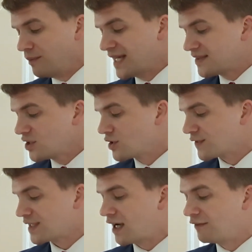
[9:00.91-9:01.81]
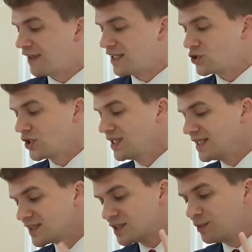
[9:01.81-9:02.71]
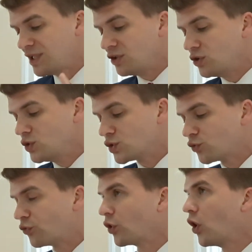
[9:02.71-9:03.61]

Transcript: message of salvation, is to be used for